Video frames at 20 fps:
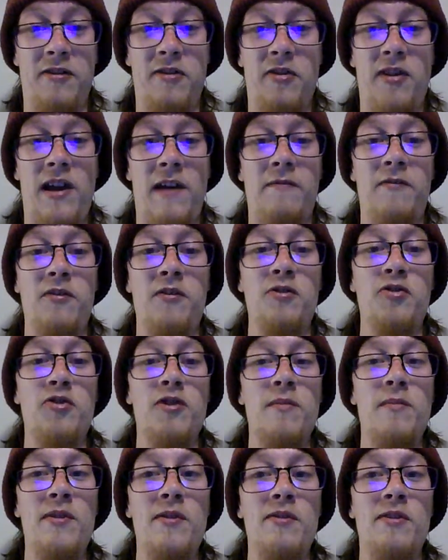have to
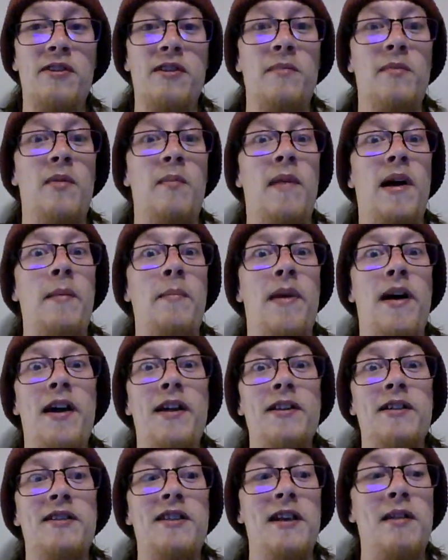attribute some of my
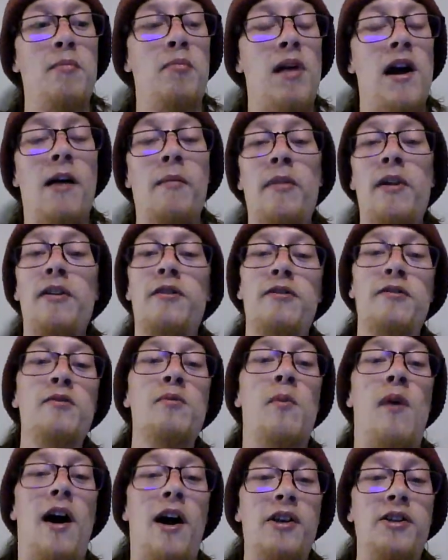mindset probably to
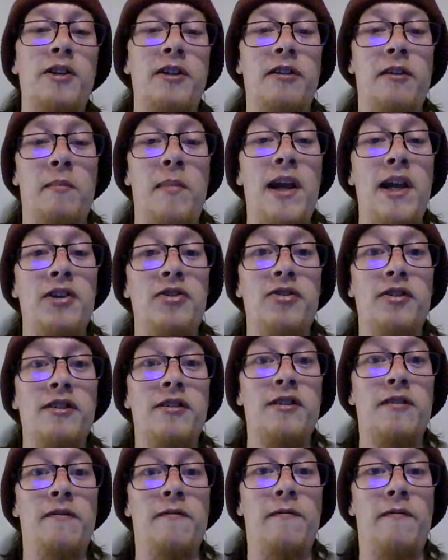watching The
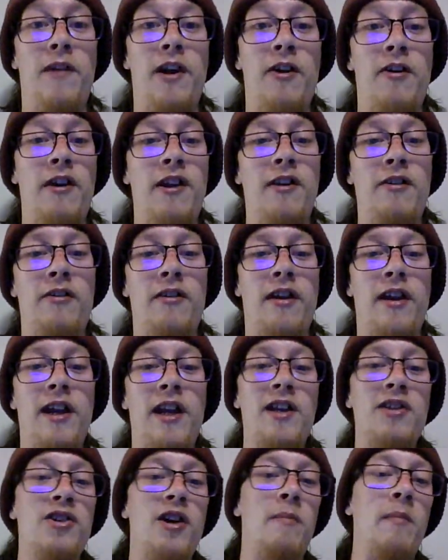Matrix at a very young
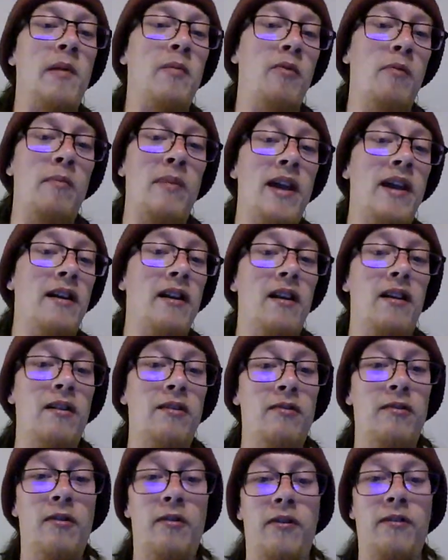age. I remember being a
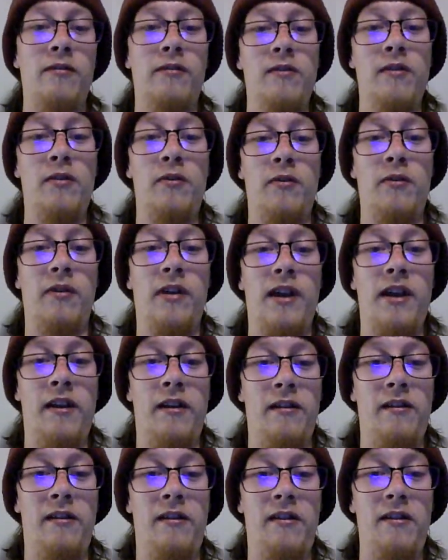little
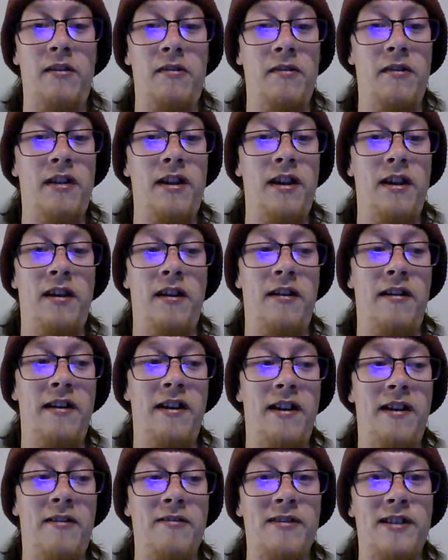
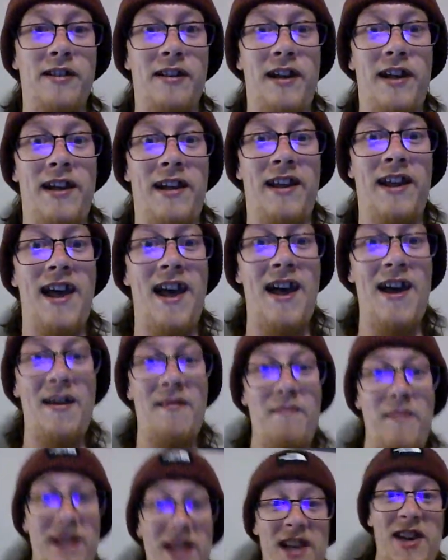kid, and I was like,
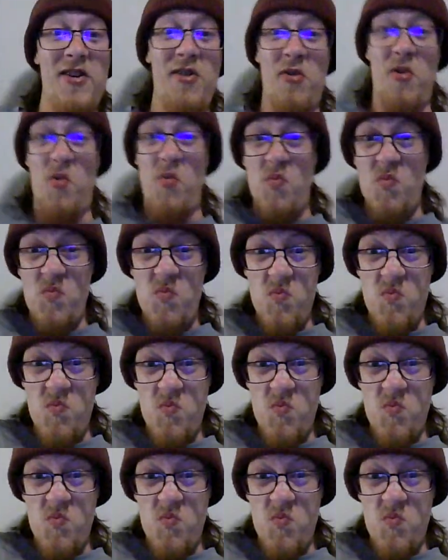"I'm Neo."